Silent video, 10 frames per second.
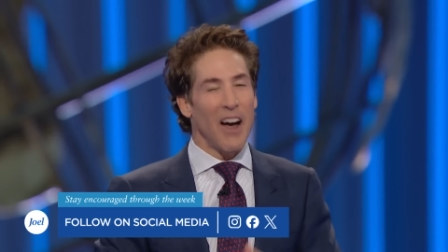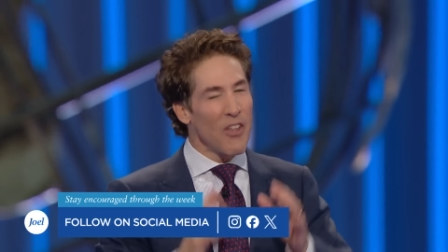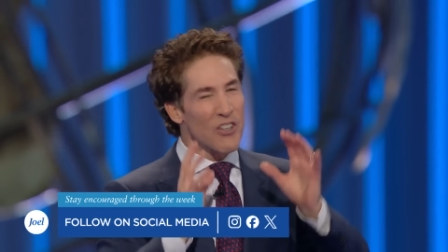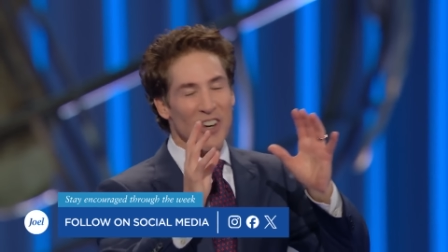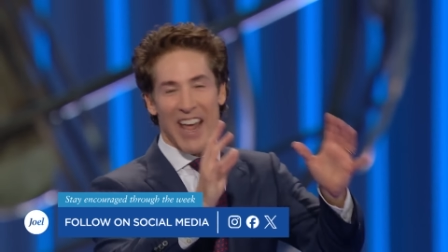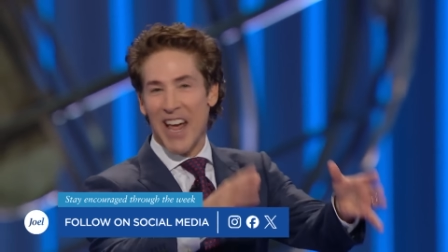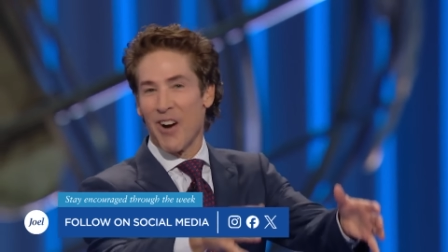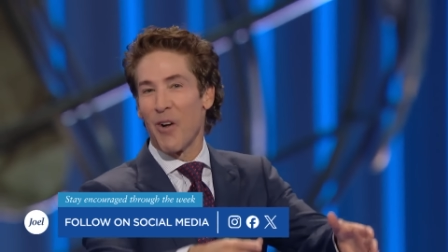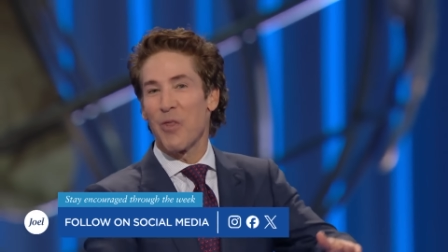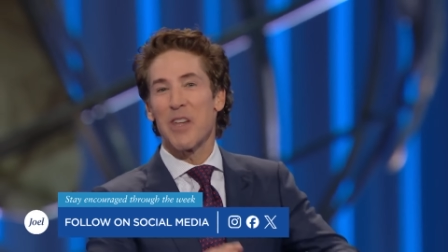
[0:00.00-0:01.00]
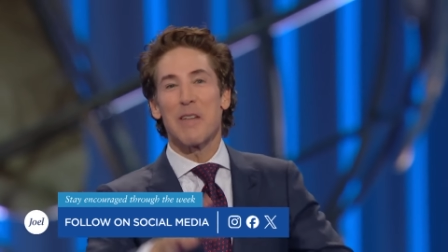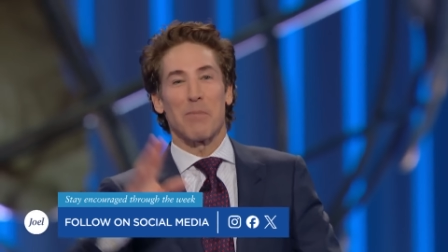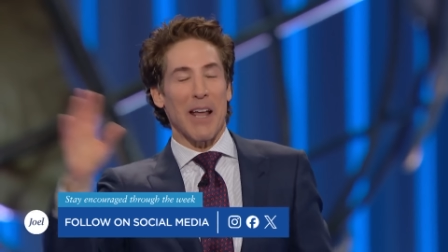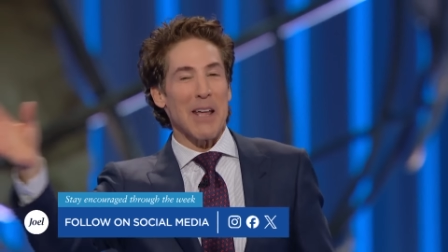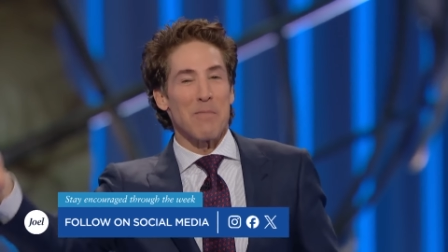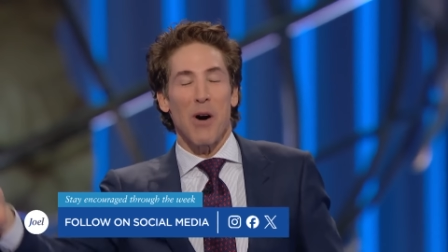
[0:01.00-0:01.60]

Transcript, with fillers: Others are healthy, playing